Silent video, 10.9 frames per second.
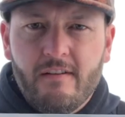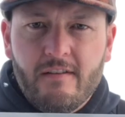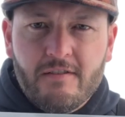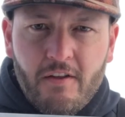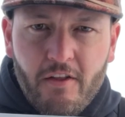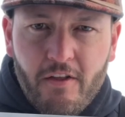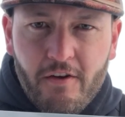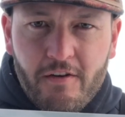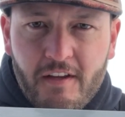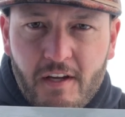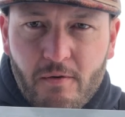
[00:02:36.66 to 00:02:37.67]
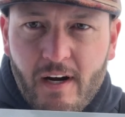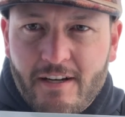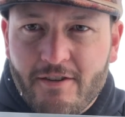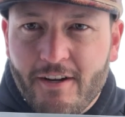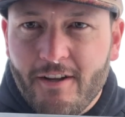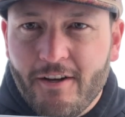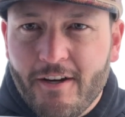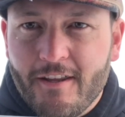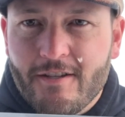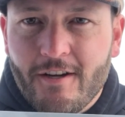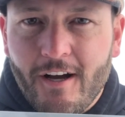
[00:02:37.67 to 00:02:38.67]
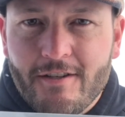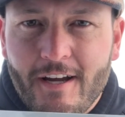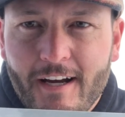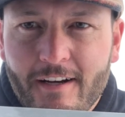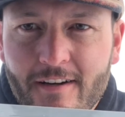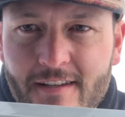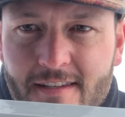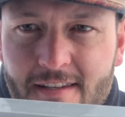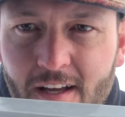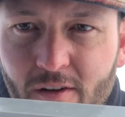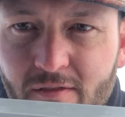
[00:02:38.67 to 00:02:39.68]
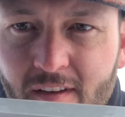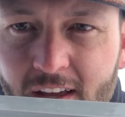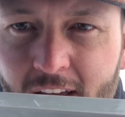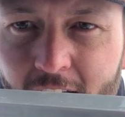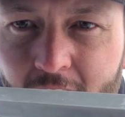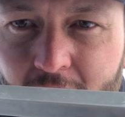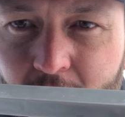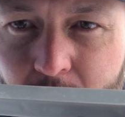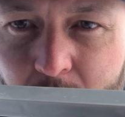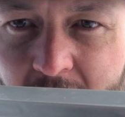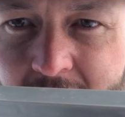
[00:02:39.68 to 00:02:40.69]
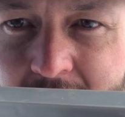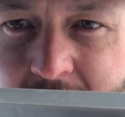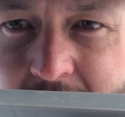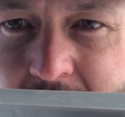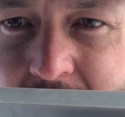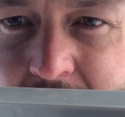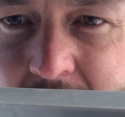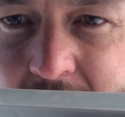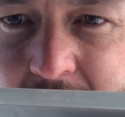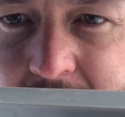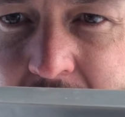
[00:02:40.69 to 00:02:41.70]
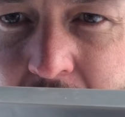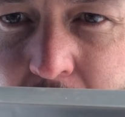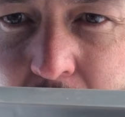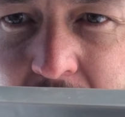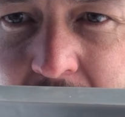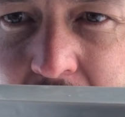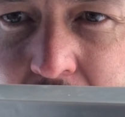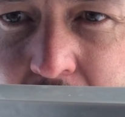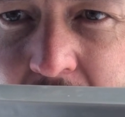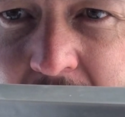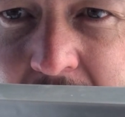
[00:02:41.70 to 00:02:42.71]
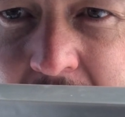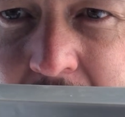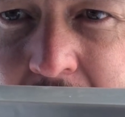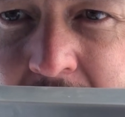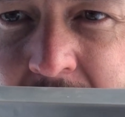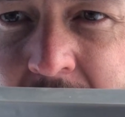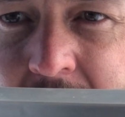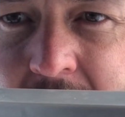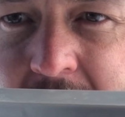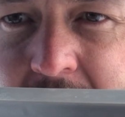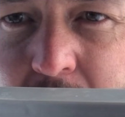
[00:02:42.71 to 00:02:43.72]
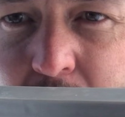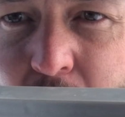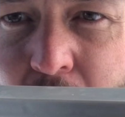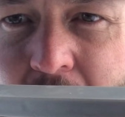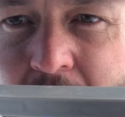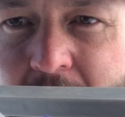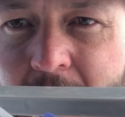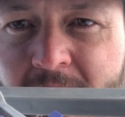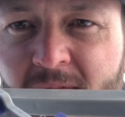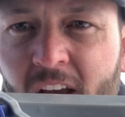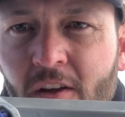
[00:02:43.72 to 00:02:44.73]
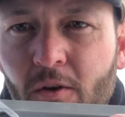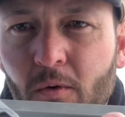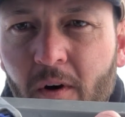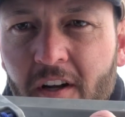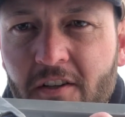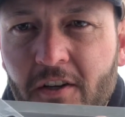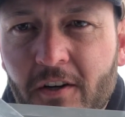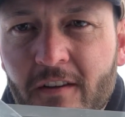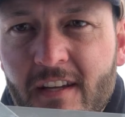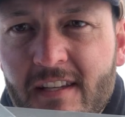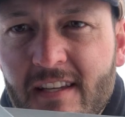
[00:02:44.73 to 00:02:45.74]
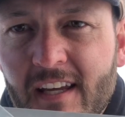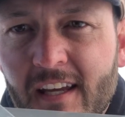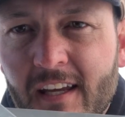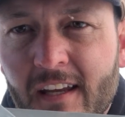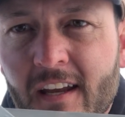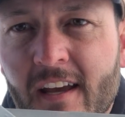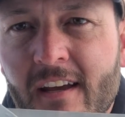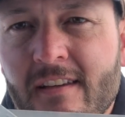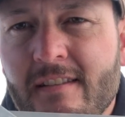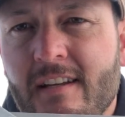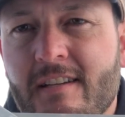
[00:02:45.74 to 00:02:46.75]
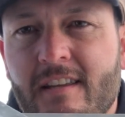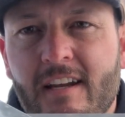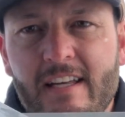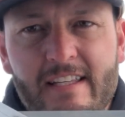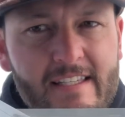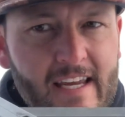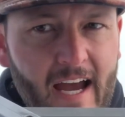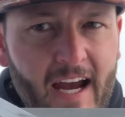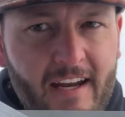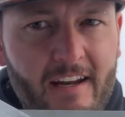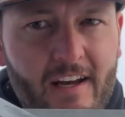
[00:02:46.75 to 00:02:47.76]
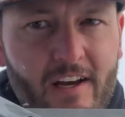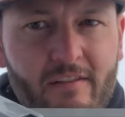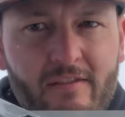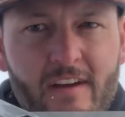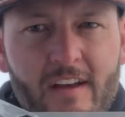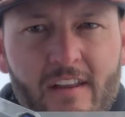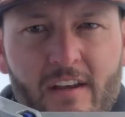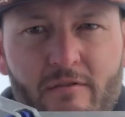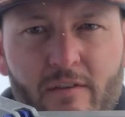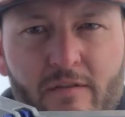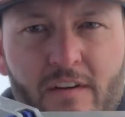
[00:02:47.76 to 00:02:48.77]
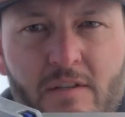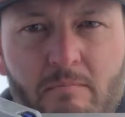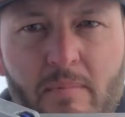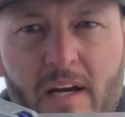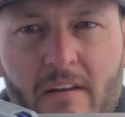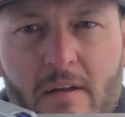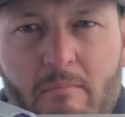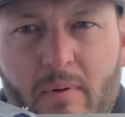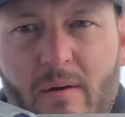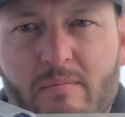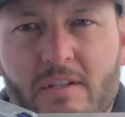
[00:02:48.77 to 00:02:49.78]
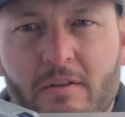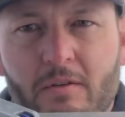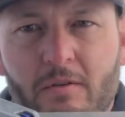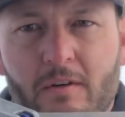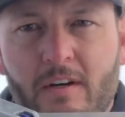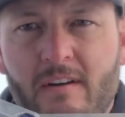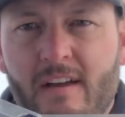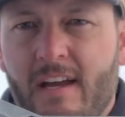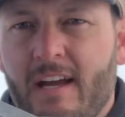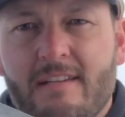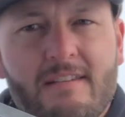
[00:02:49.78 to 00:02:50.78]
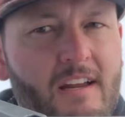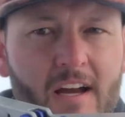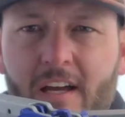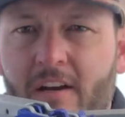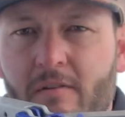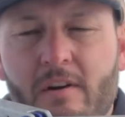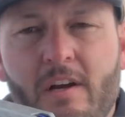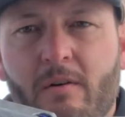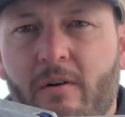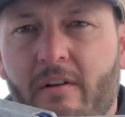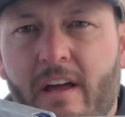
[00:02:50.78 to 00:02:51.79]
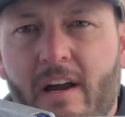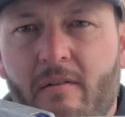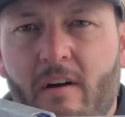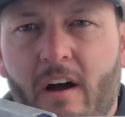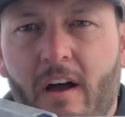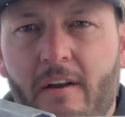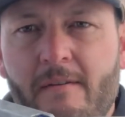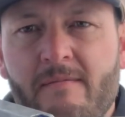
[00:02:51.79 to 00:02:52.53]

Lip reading: So the third thing, we're actually going to look at the jaw jacker itself. If you pay attention to this little wing nut right here, this is important. You'll want to turn this in such that it's tight enough that if a fish barely bumps your lure, it's not going to recoil that rod.